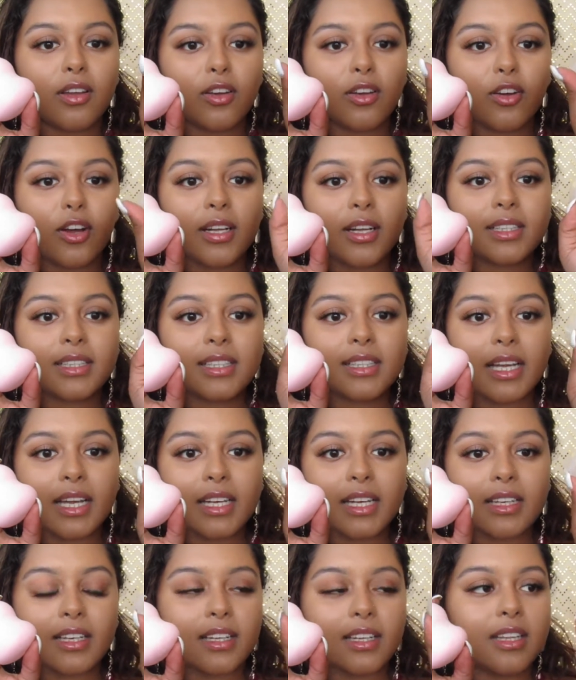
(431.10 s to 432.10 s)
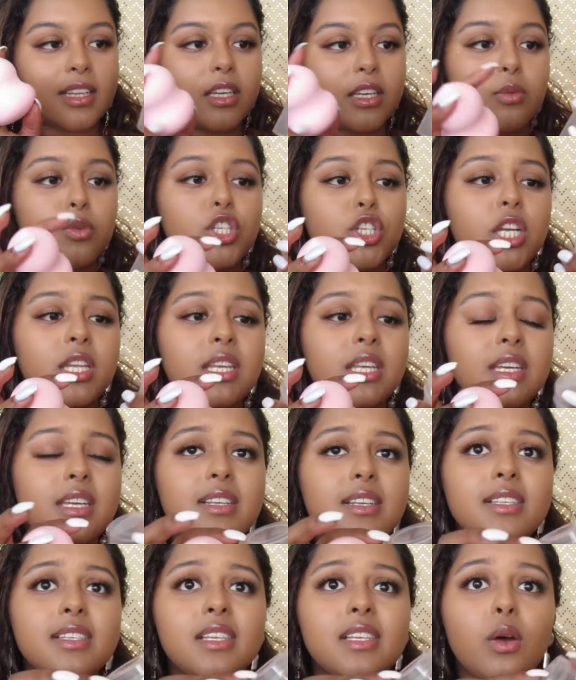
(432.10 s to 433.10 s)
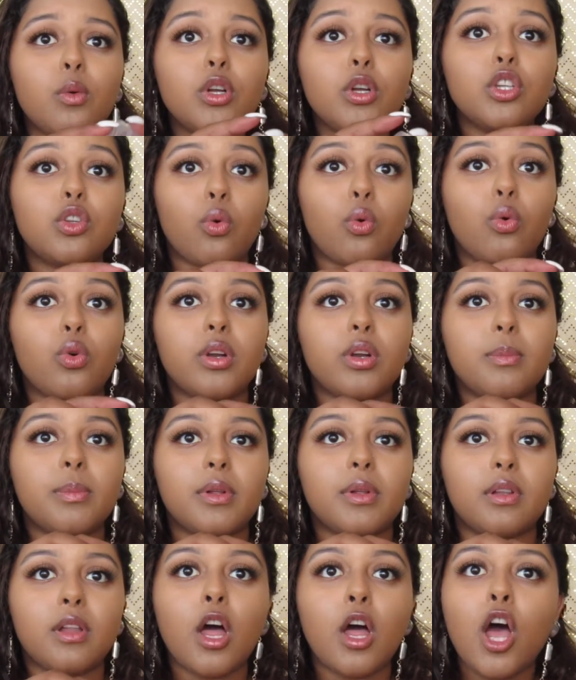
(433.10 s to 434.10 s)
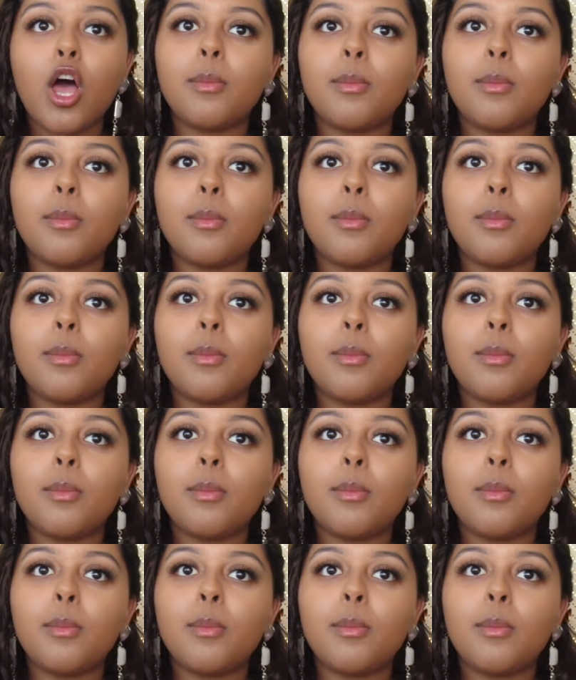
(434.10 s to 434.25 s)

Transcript: container thing, which I think is so adorable,